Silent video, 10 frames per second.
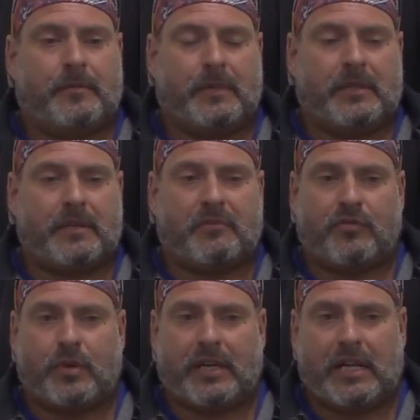he said
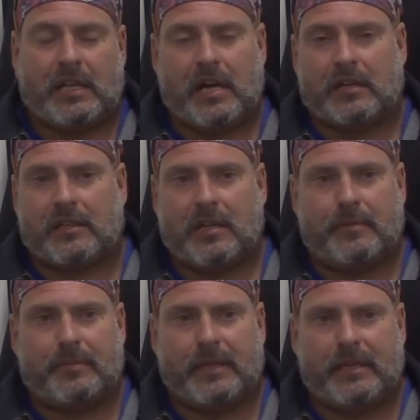before he got locked
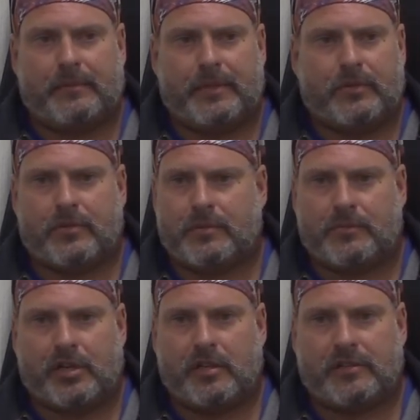up, he had been doing some
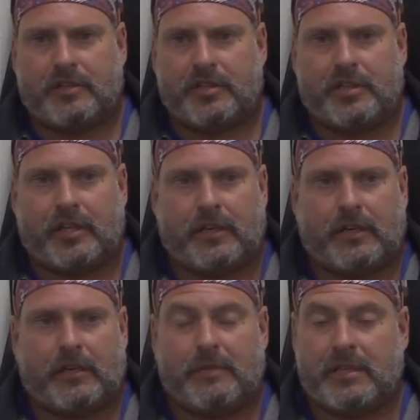drugs and shit,
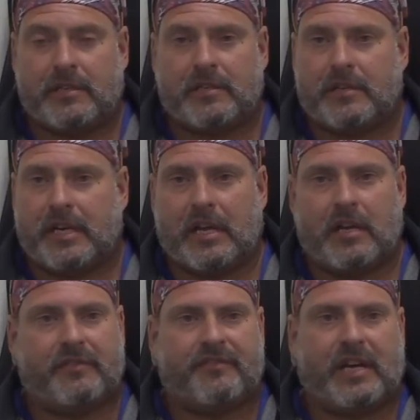and him and his sister had got
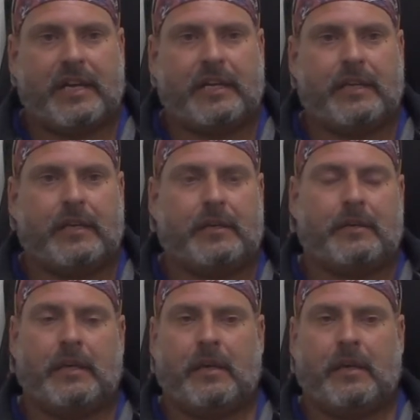in a fight, and,